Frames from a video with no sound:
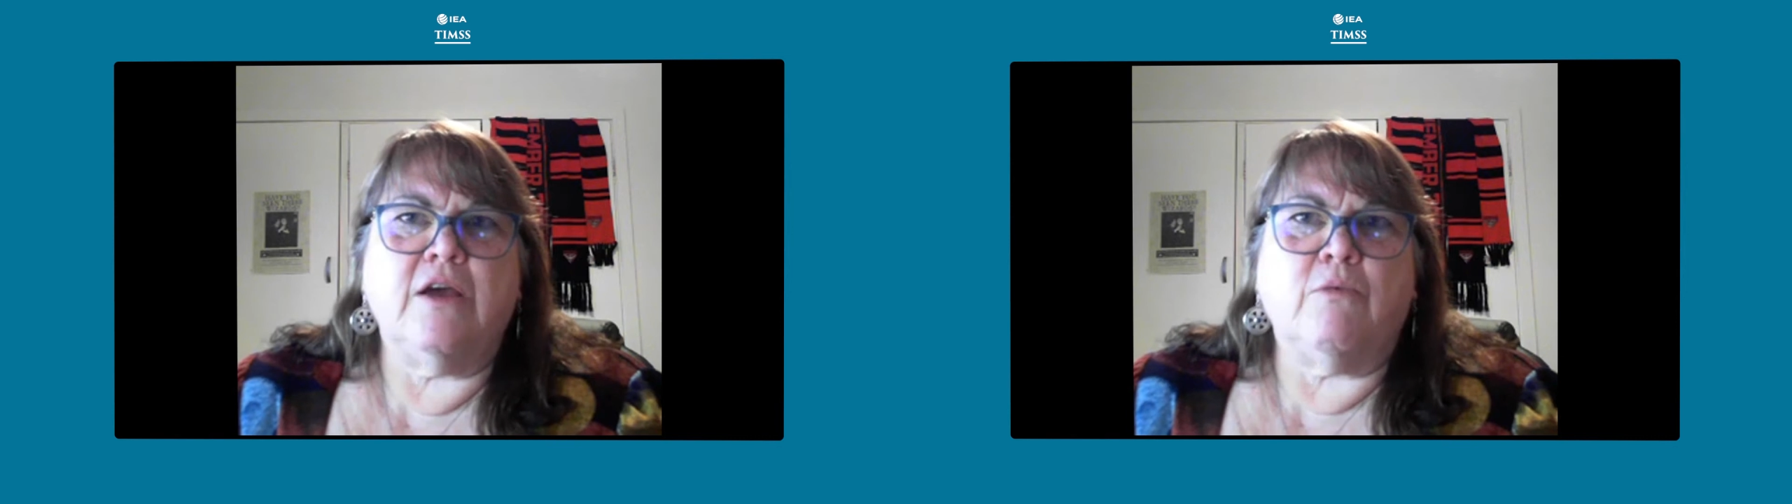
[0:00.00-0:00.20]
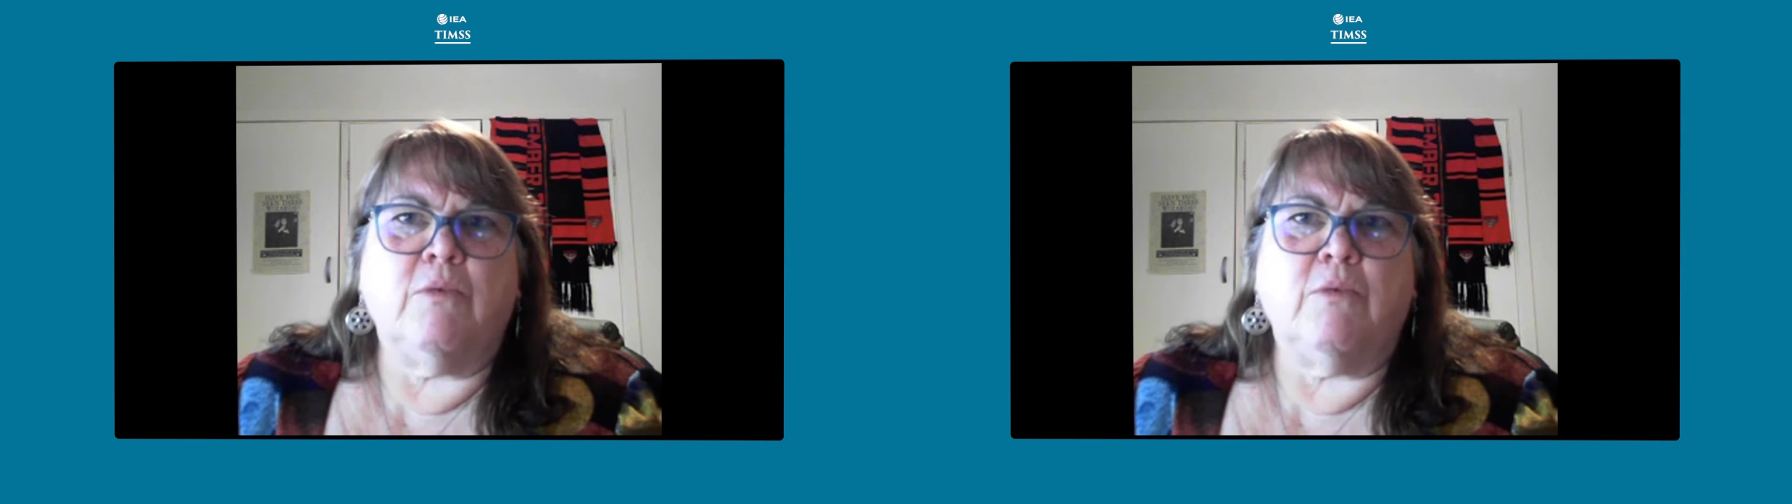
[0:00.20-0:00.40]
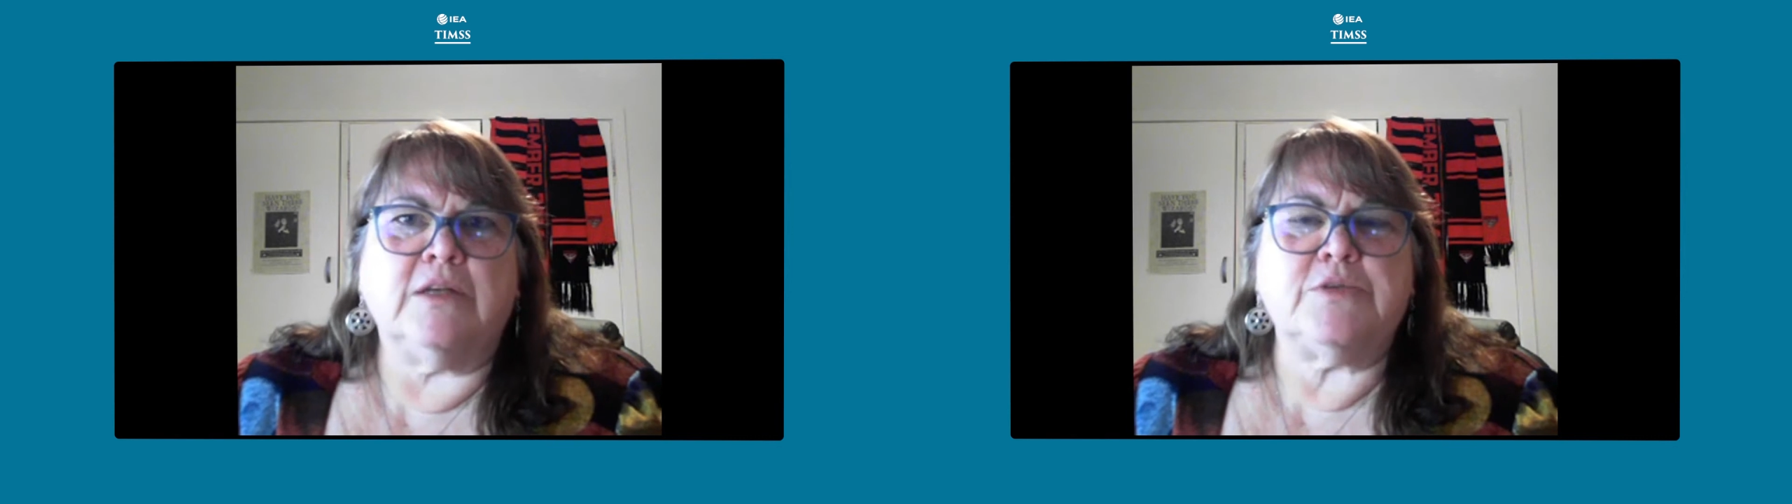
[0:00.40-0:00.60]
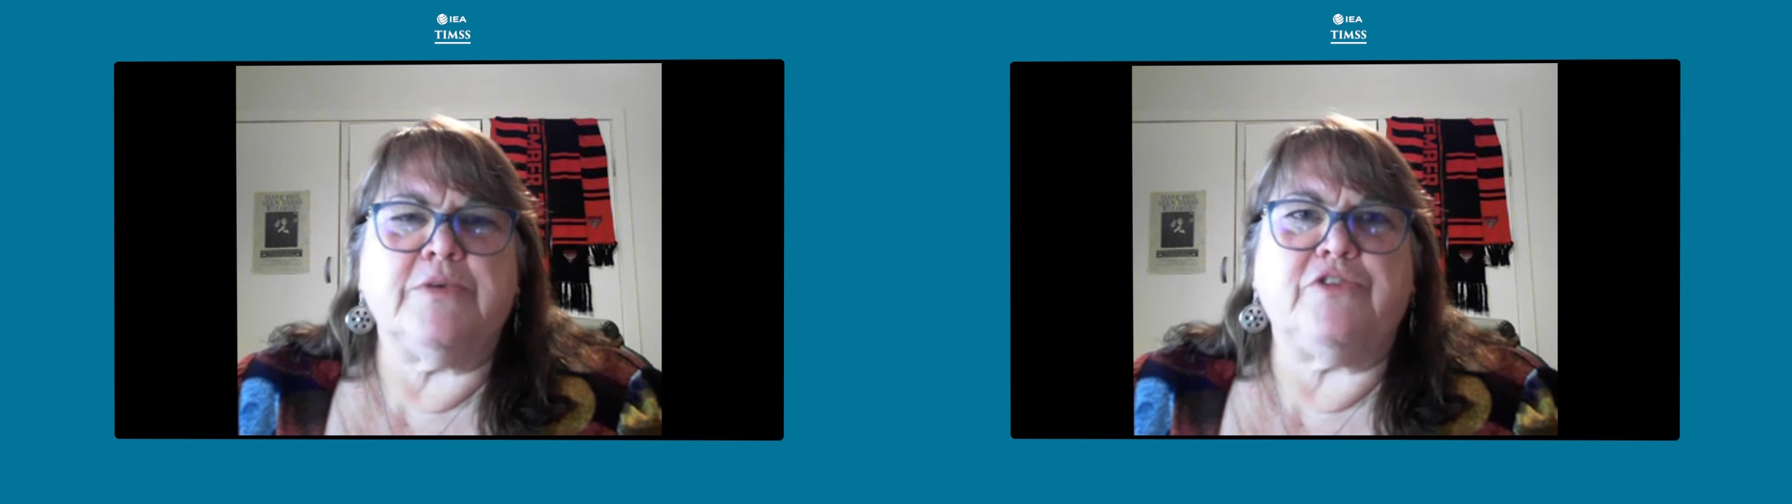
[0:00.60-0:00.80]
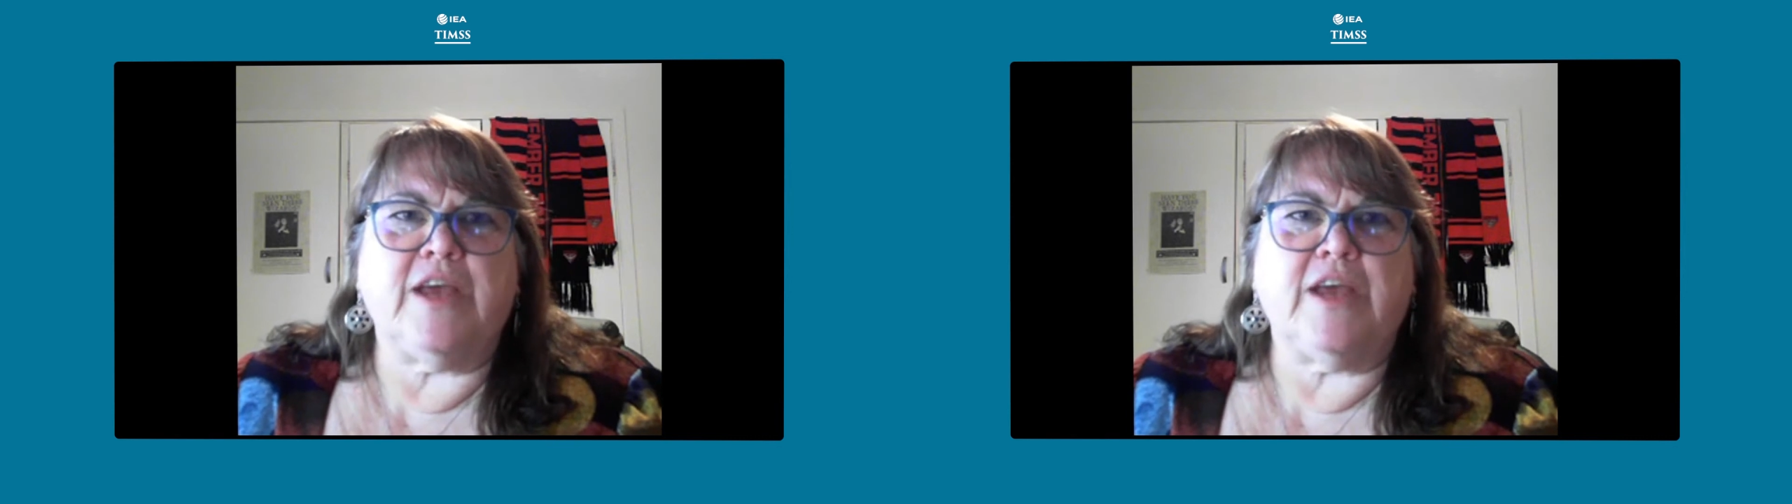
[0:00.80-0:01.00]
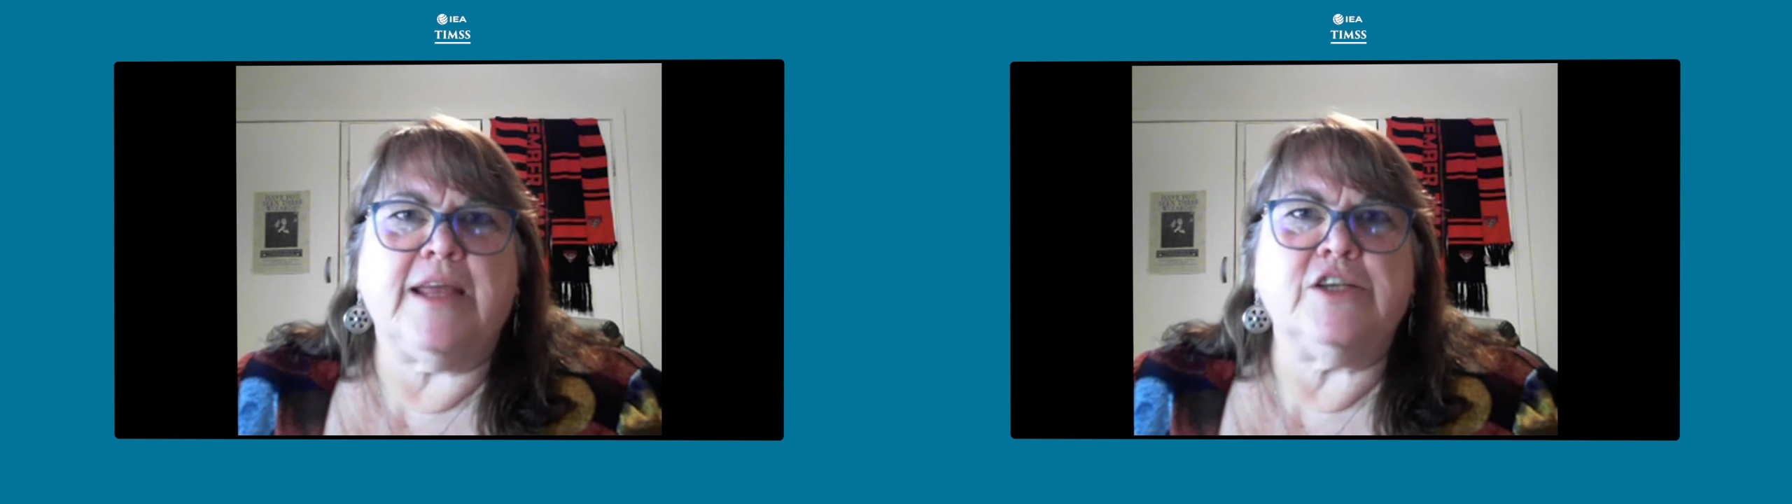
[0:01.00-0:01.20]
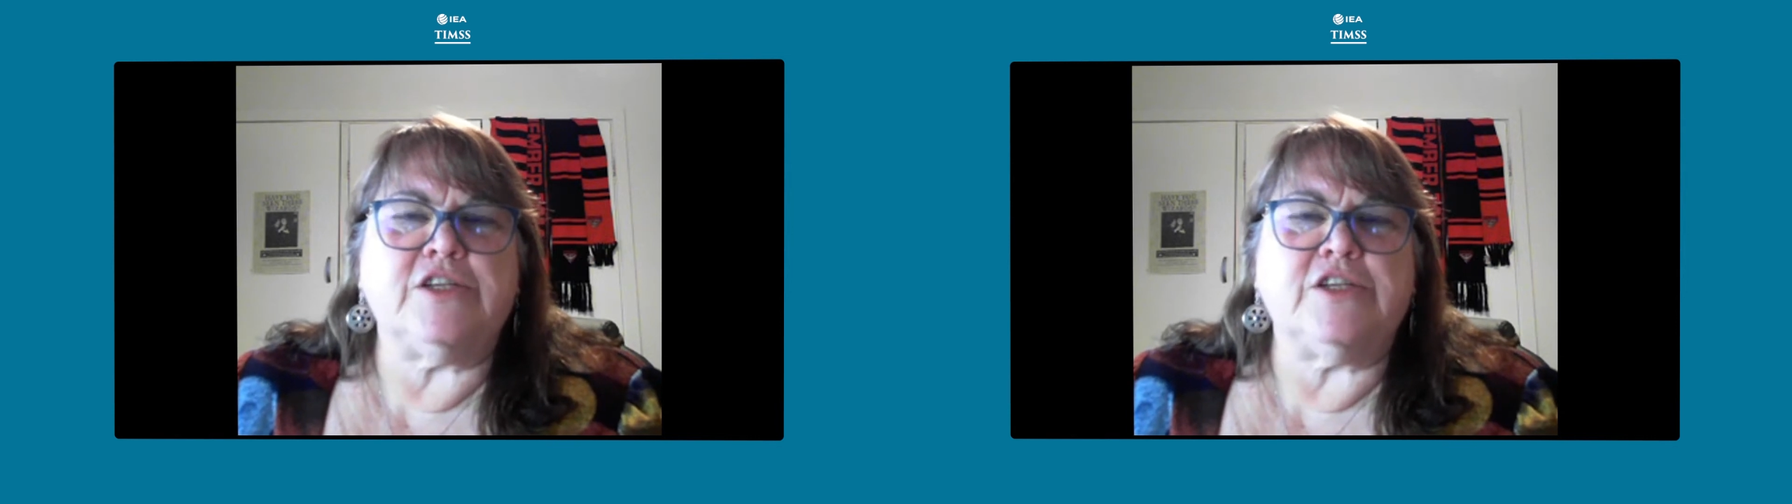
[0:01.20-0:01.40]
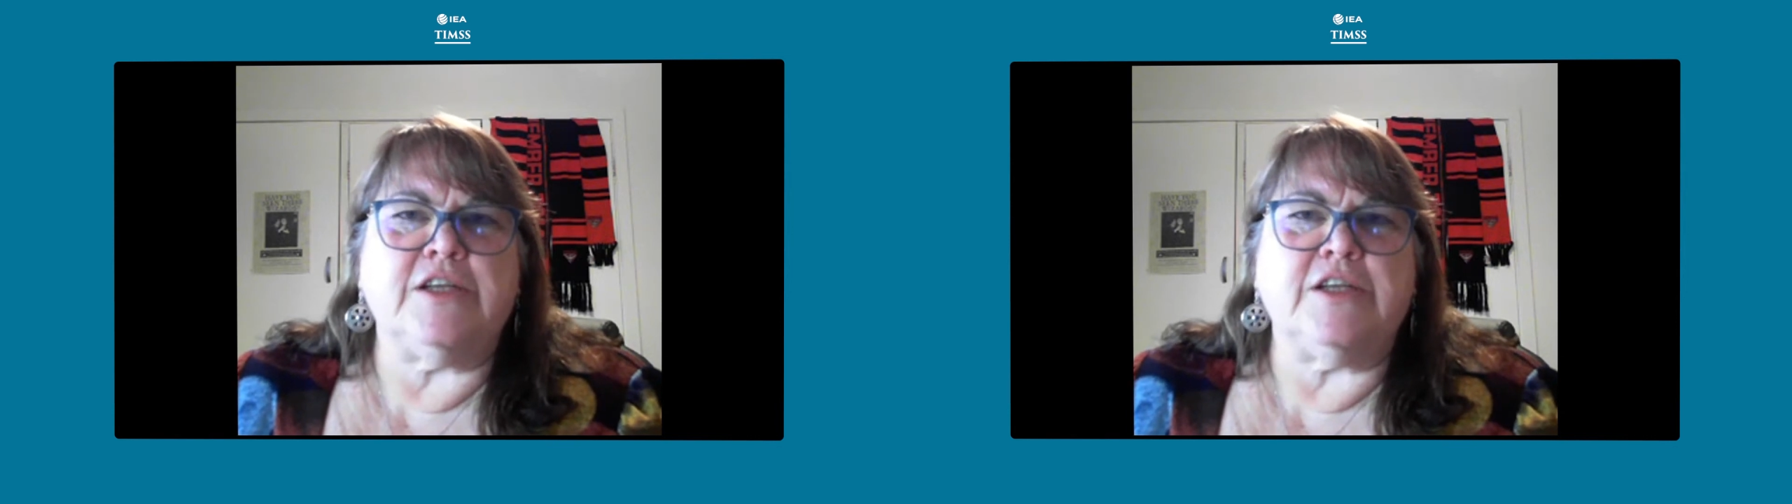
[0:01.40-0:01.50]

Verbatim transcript: Whilst we've changed